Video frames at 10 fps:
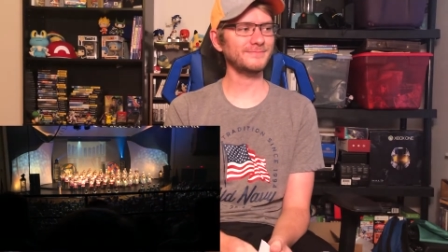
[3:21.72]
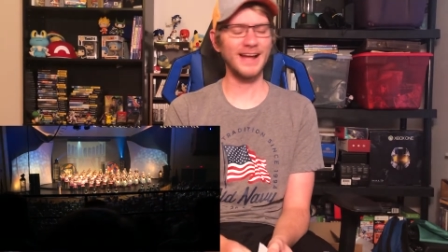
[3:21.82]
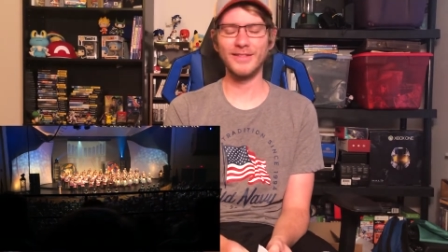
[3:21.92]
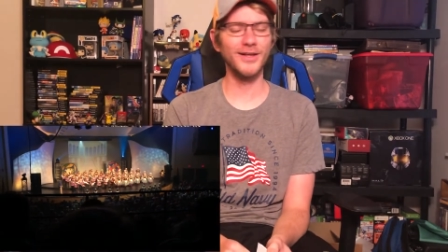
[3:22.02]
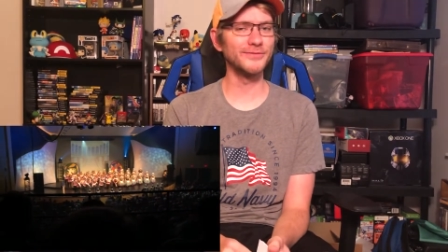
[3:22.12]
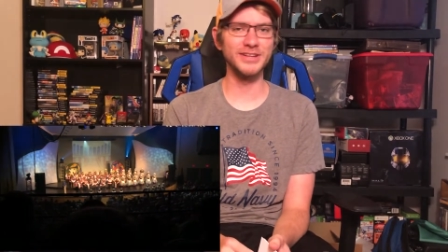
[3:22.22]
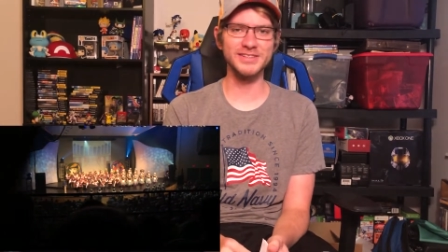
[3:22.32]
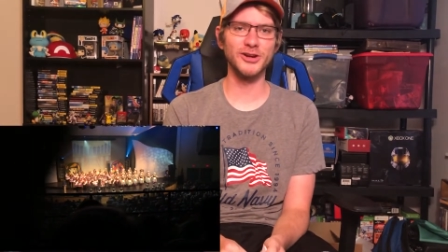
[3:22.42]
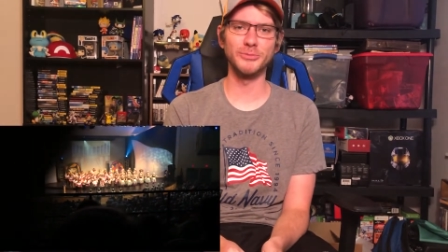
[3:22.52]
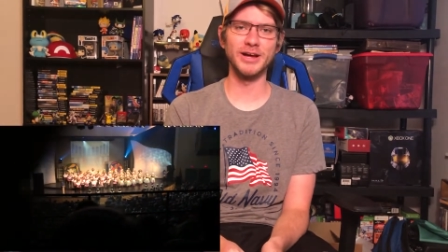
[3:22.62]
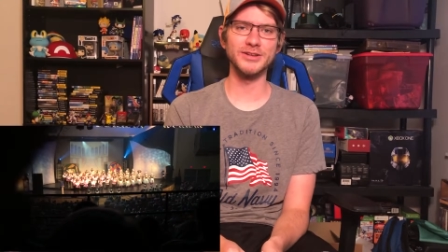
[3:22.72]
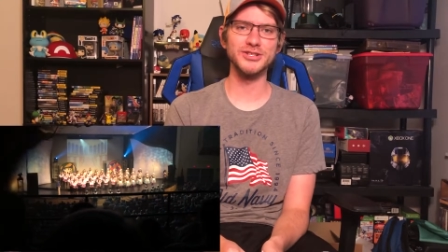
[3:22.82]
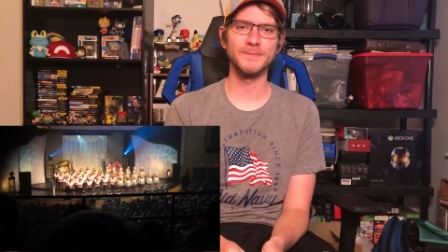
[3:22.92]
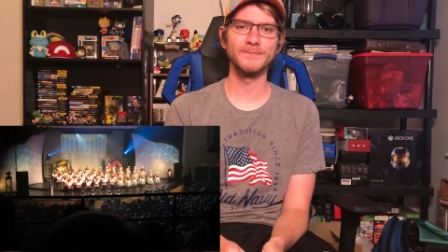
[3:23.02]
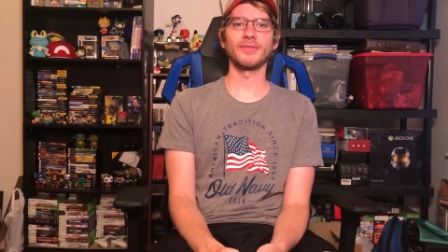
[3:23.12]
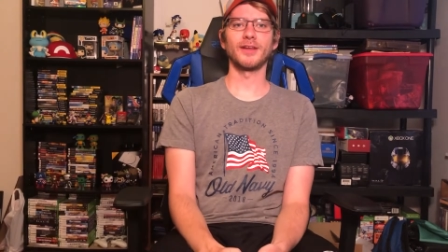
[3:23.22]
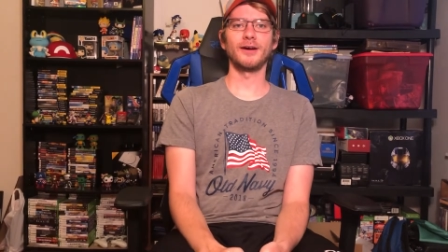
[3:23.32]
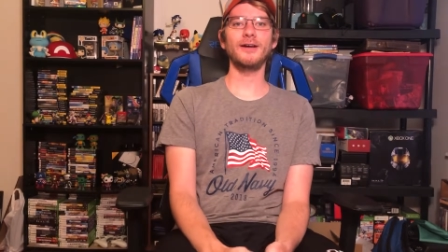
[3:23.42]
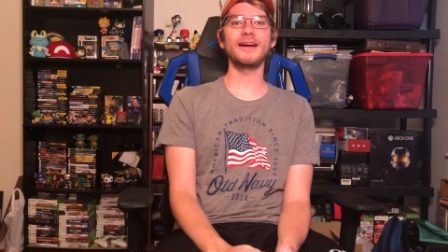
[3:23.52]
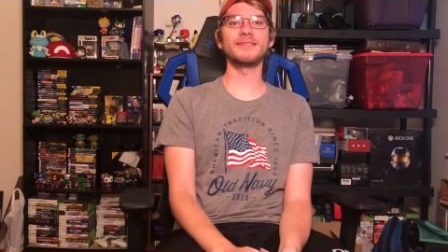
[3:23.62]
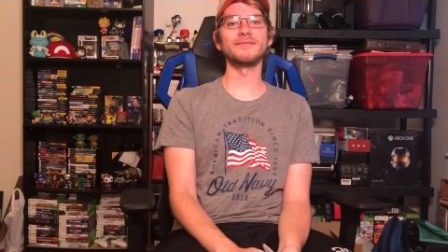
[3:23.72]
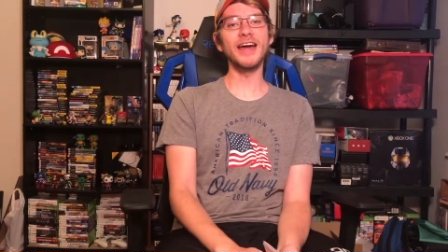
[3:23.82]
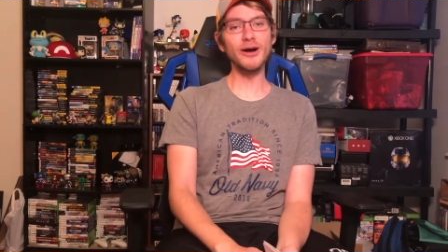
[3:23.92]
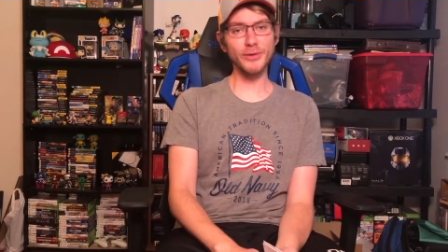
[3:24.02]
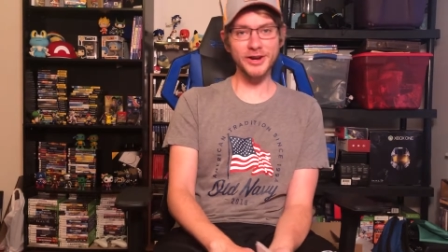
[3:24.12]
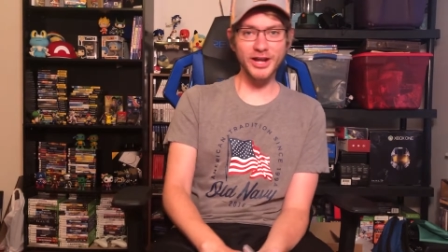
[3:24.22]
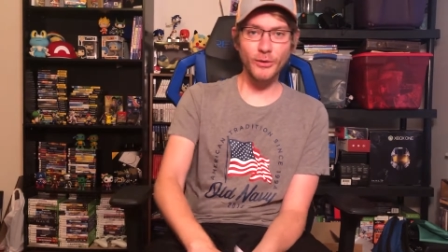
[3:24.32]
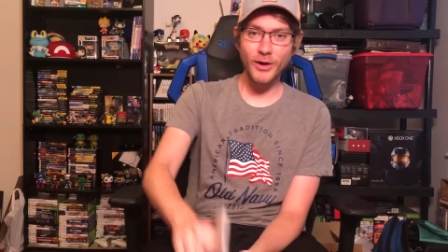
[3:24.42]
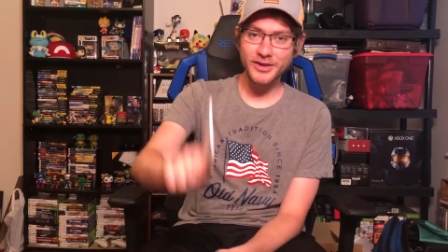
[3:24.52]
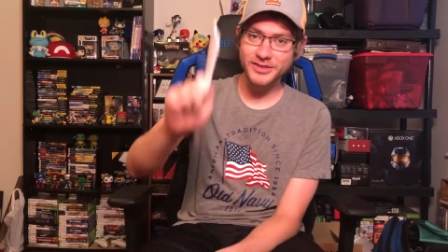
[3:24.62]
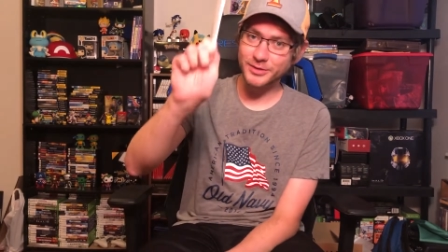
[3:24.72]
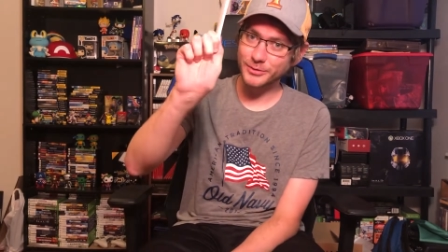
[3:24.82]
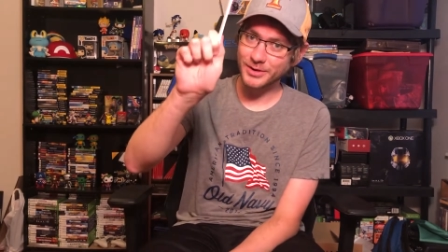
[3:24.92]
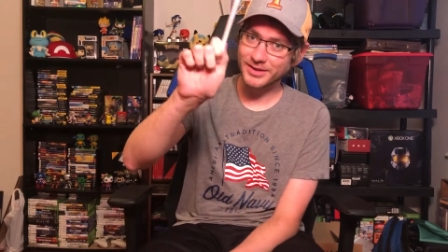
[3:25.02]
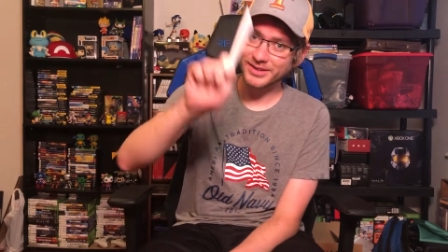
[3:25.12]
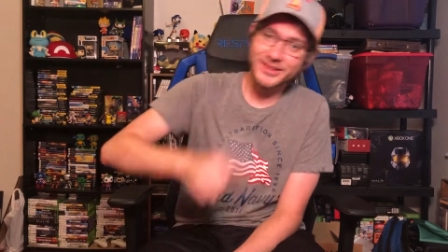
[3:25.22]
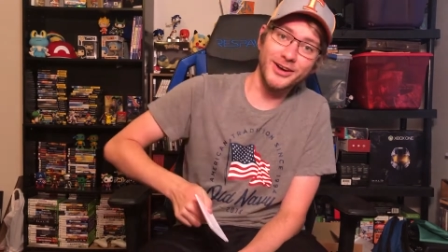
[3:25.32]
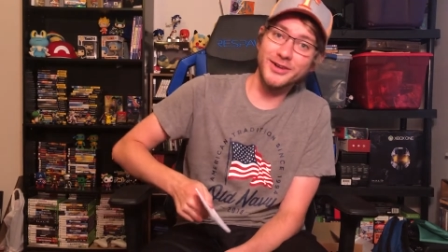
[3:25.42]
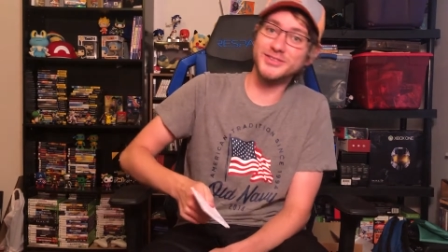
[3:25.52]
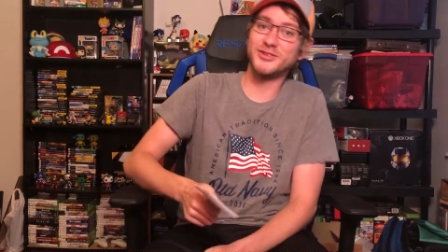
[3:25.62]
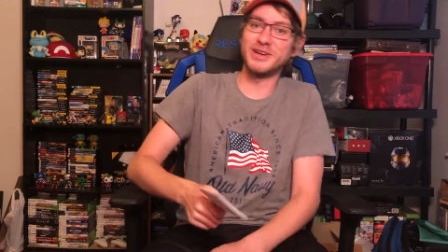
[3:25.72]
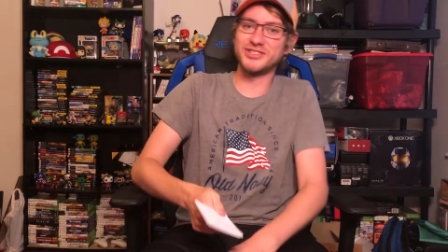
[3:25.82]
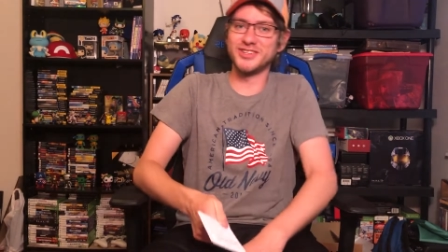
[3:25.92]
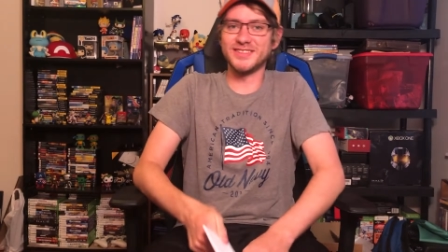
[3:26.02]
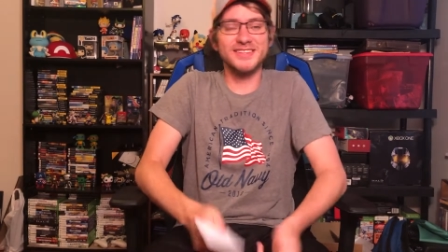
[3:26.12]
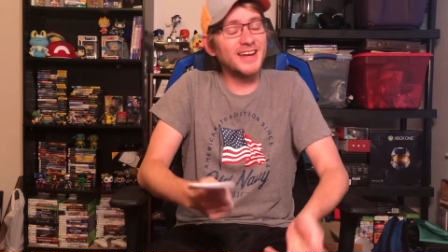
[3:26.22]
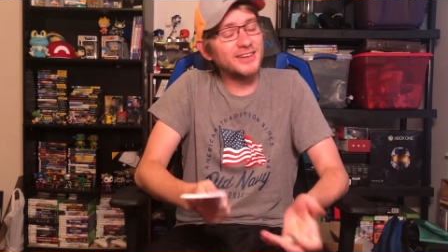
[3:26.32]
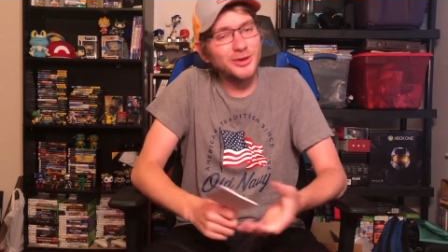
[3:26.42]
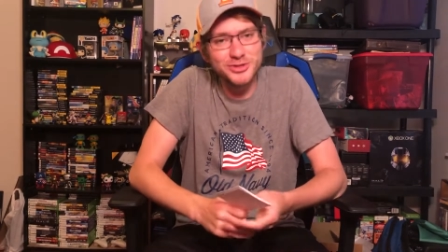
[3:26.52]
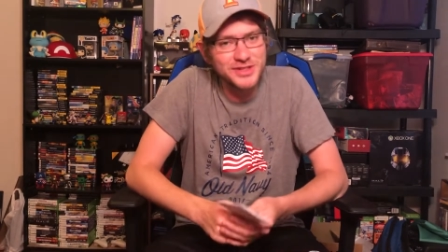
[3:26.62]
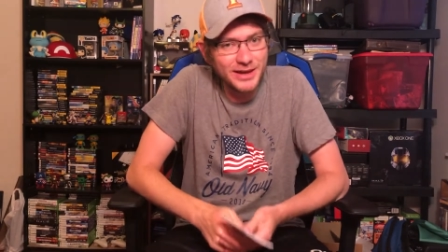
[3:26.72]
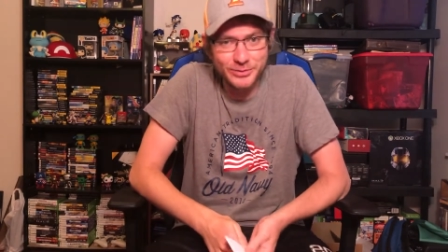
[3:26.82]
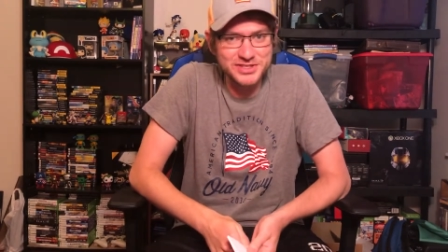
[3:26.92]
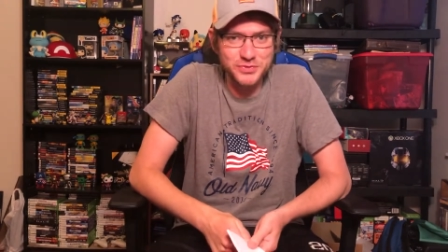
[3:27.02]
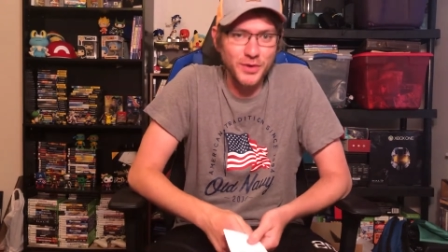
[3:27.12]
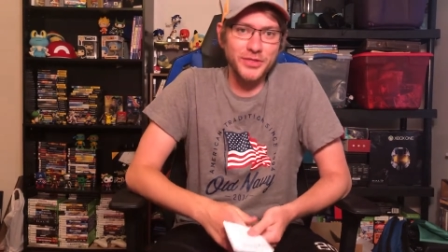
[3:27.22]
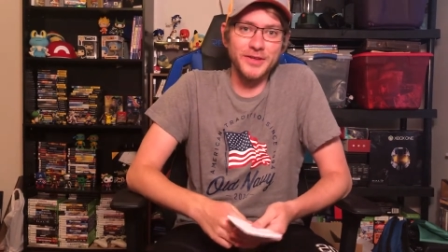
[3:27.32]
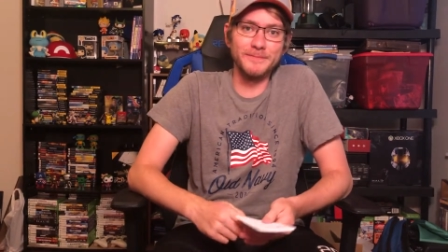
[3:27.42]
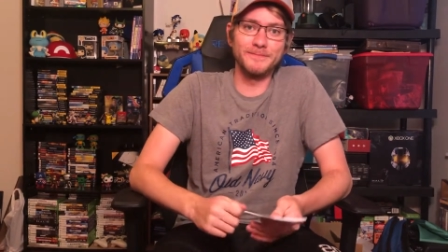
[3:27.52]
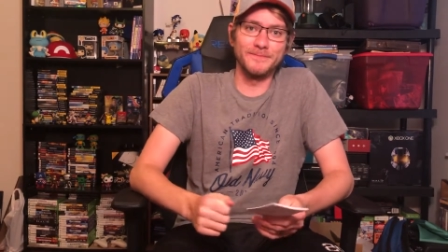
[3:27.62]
I loved it so much. All right, now we're gonna go on to y'all's questions. See, I told you that wasn't worth it.